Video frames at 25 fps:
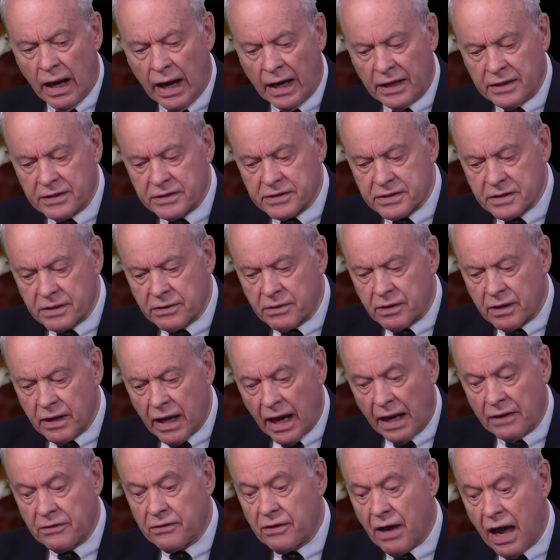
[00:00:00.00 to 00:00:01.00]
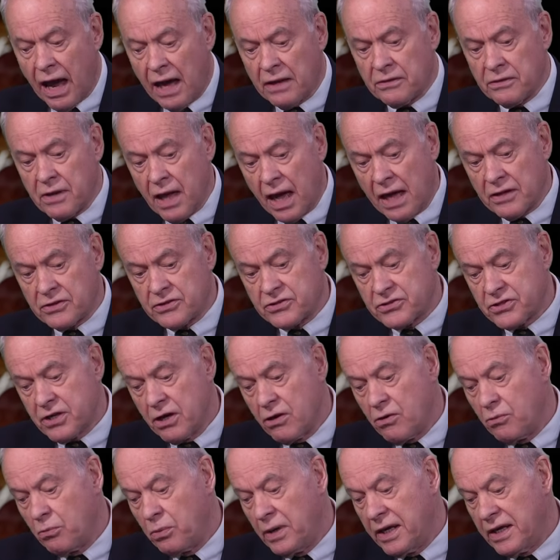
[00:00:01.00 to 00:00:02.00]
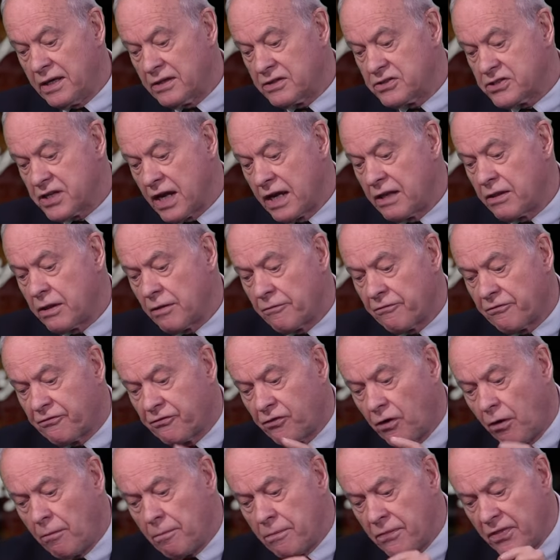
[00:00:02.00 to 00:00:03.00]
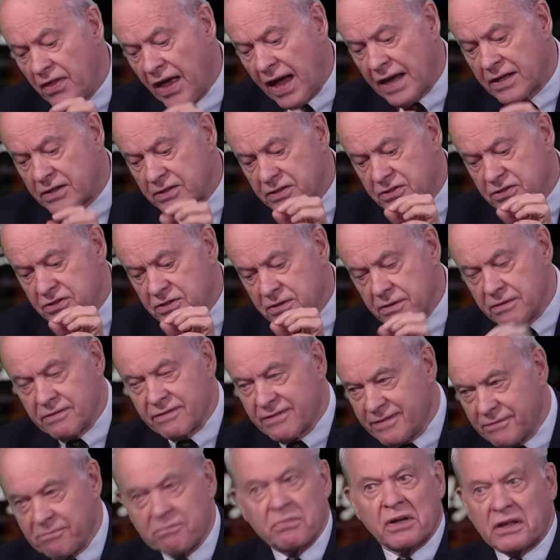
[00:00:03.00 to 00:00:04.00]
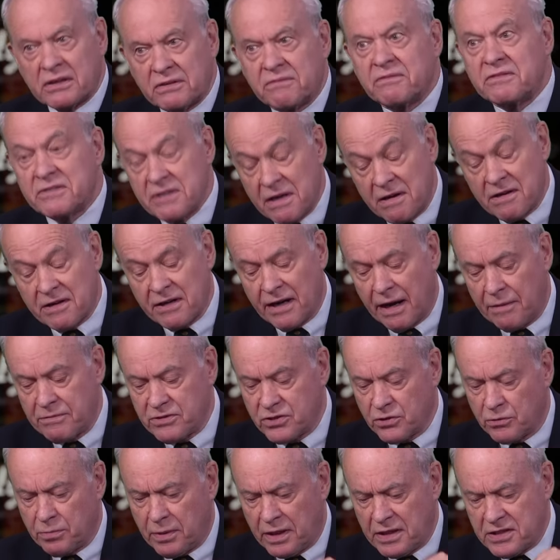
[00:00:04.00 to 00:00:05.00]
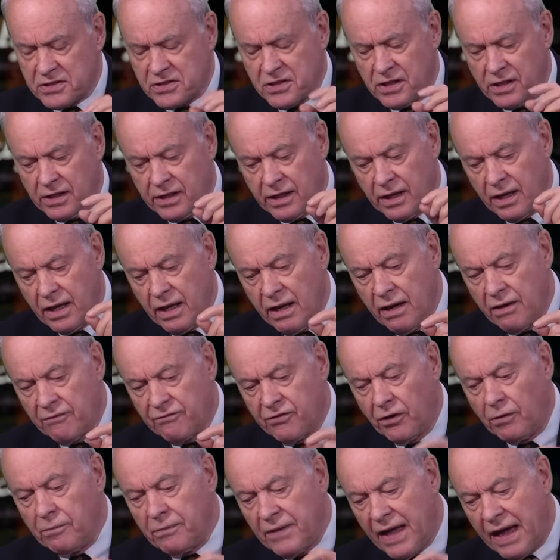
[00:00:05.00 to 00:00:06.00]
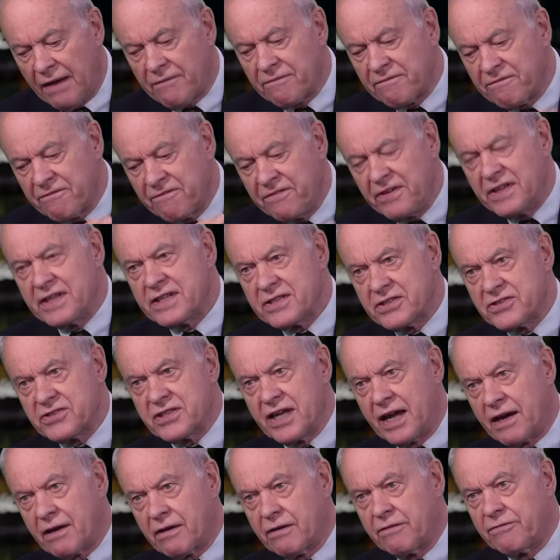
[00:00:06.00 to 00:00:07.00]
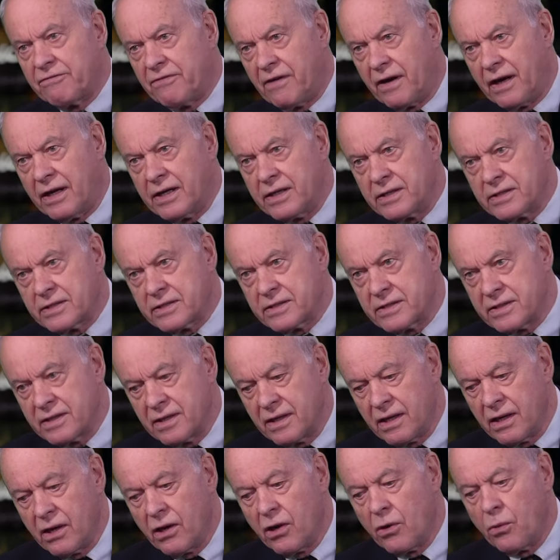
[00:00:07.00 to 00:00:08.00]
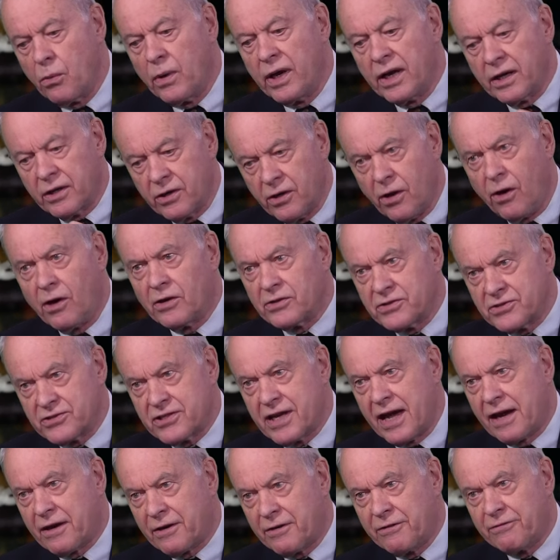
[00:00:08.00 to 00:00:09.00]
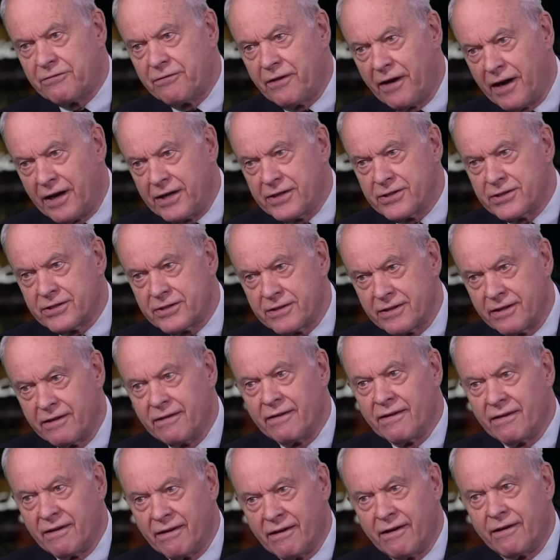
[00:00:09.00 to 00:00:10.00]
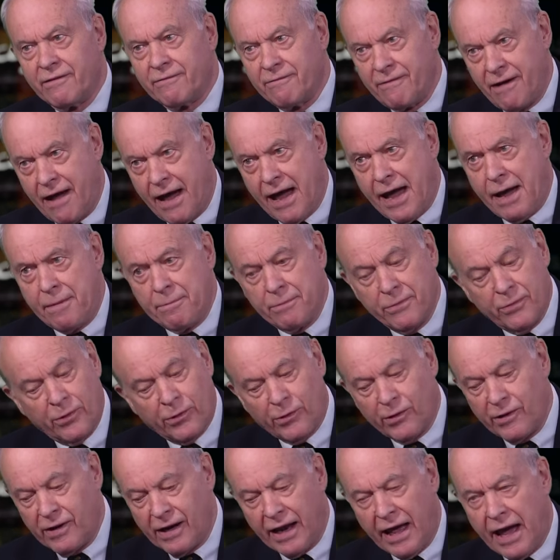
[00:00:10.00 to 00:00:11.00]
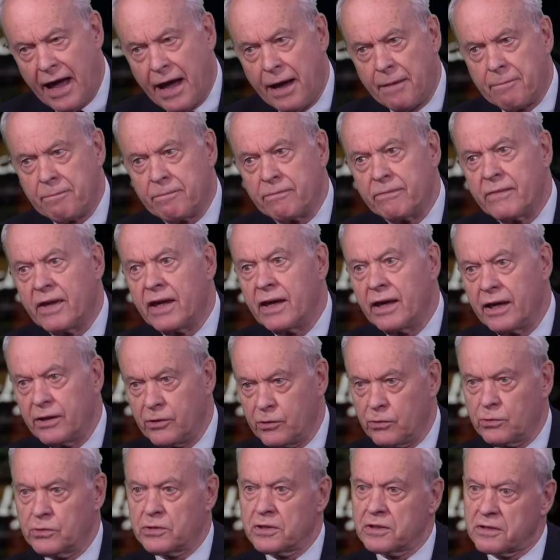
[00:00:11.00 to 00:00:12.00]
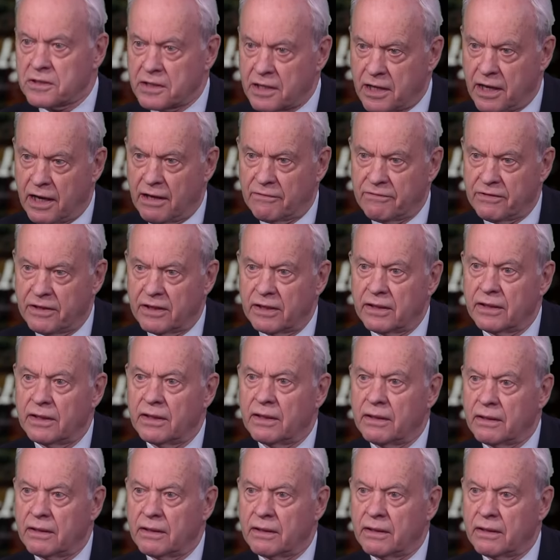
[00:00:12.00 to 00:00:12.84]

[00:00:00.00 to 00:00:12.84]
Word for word: And, and, and, and so we can say that from that, Derek and I were talking about this earlier, from that first sacrifice where God sacrificed a ram or a lamb mm. in order to cover